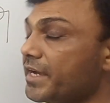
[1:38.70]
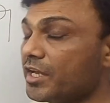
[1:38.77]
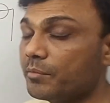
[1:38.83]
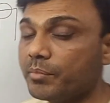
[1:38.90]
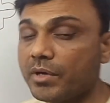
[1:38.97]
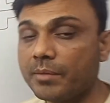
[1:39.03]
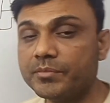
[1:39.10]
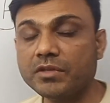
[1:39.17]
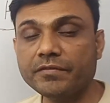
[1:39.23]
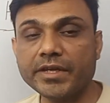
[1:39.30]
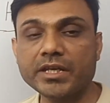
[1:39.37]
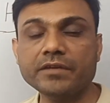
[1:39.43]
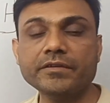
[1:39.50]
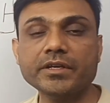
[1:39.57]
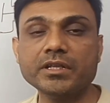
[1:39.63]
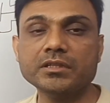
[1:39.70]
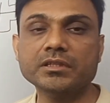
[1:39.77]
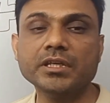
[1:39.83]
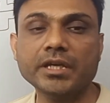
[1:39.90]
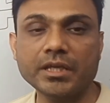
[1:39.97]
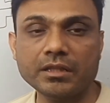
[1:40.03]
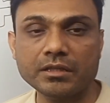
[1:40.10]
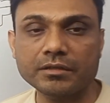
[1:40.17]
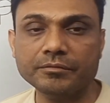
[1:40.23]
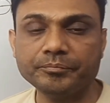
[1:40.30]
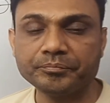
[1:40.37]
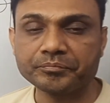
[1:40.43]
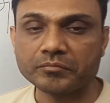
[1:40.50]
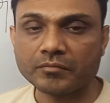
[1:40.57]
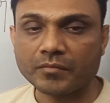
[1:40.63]
up of the very thin
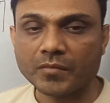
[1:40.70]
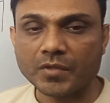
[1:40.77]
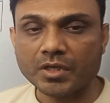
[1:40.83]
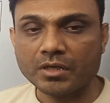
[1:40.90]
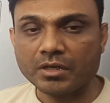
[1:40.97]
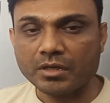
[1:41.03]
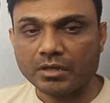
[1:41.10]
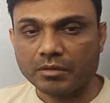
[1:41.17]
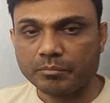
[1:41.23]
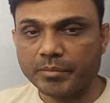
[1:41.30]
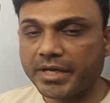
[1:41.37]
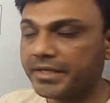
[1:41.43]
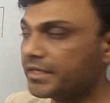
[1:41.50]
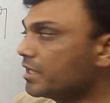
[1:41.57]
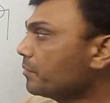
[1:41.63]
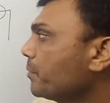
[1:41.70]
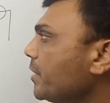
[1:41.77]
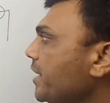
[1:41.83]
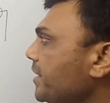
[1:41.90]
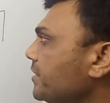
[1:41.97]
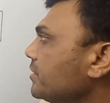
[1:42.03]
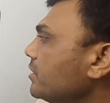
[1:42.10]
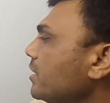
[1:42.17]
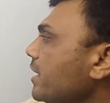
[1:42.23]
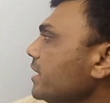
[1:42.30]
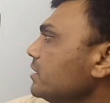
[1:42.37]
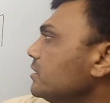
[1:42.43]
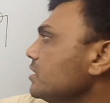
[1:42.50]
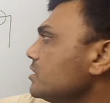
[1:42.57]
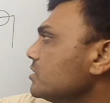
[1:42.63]
metal plate,
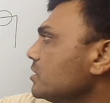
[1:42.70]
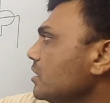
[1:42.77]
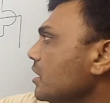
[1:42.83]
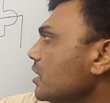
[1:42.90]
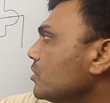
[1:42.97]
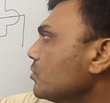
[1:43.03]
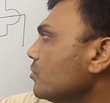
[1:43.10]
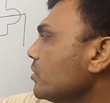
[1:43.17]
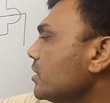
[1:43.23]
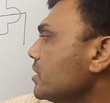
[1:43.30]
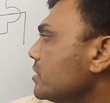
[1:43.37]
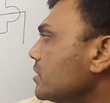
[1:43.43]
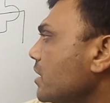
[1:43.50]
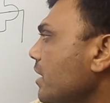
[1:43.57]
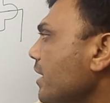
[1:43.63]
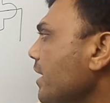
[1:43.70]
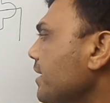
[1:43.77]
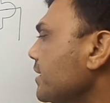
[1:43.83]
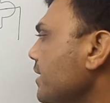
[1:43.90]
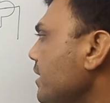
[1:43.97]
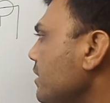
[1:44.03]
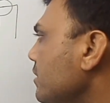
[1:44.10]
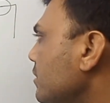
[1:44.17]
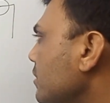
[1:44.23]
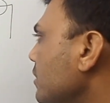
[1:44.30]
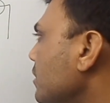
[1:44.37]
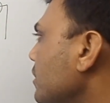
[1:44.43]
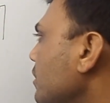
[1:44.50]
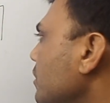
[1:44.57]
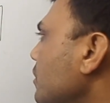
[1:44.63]
and this electrode is connected
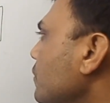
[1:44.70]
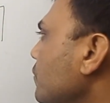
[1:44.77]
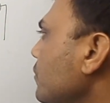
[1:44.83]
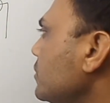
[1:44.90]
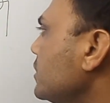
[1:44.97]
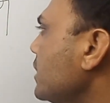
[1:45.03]
with